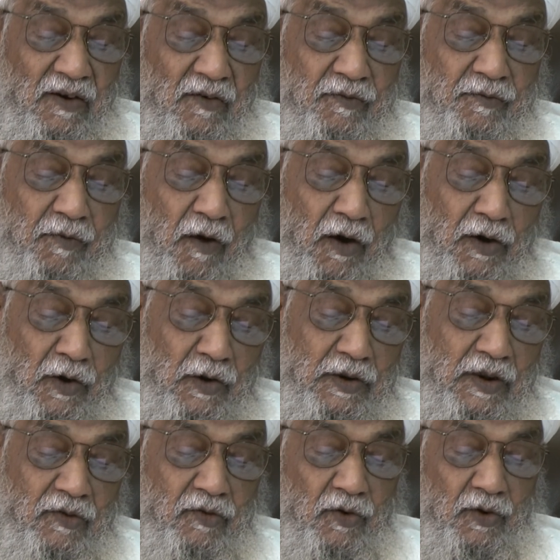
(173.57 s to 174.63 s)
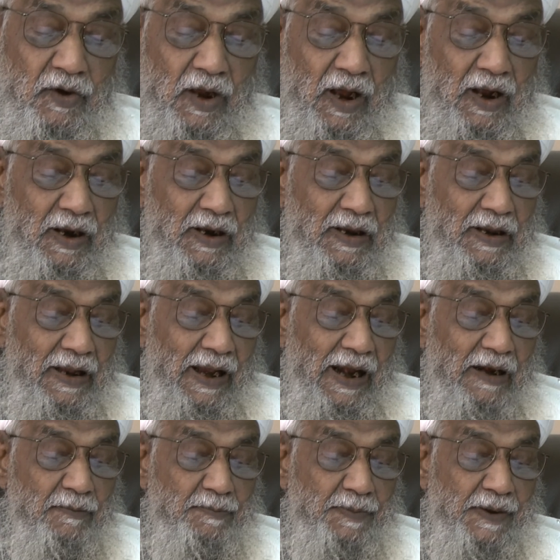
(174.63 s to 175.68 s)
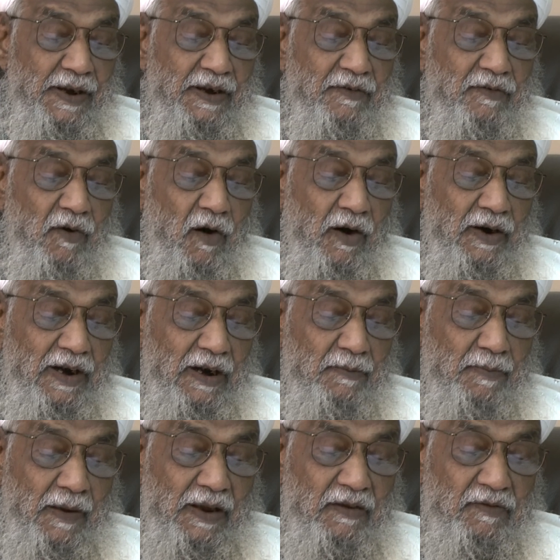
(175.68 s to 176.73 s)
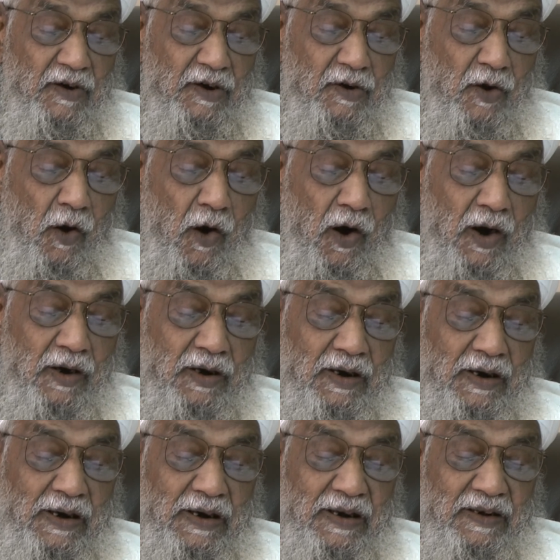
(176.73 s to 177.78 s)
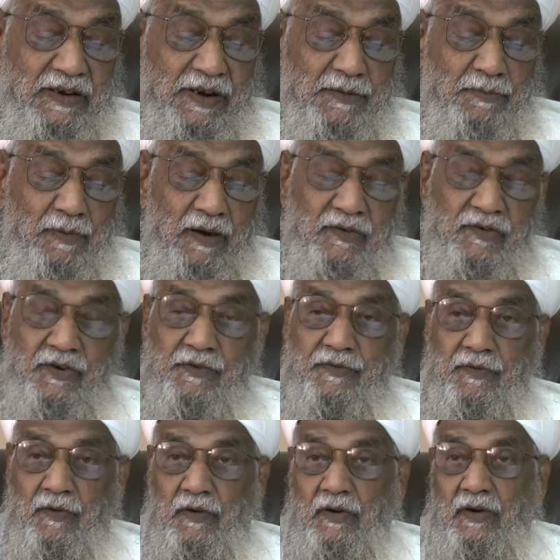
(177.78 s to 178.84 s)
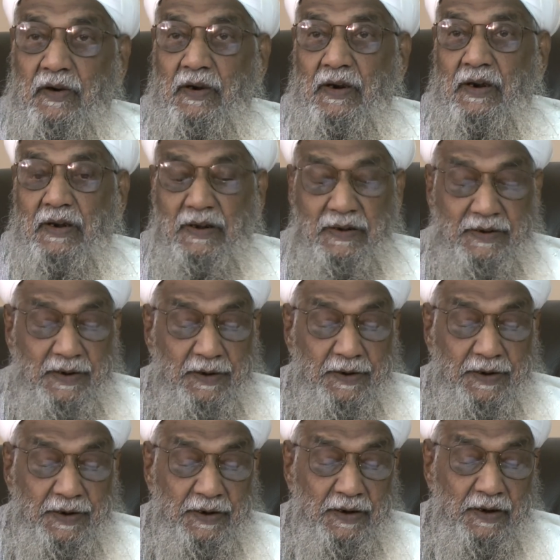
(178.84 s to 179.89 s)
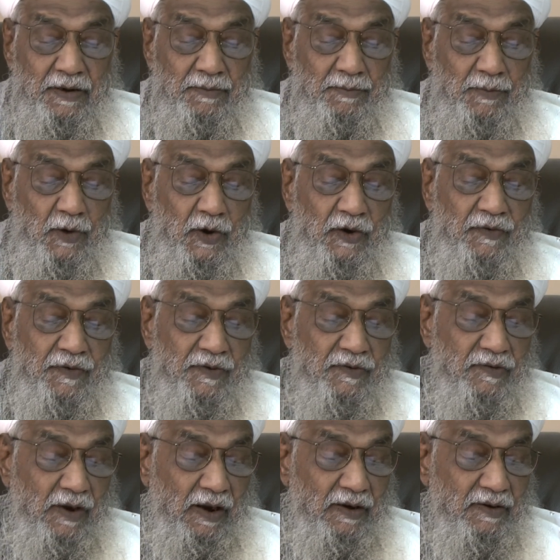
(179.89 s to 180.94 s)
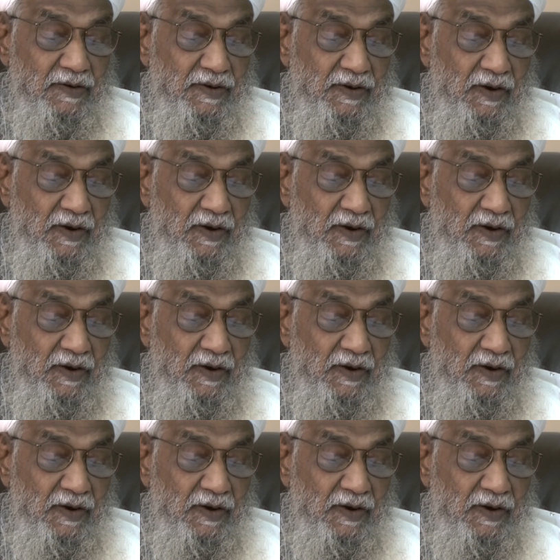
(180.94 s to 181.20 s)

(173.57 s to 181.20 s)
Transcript: follow the Sunnah and be rewarded by our Lord, the Merciful, the Munificent.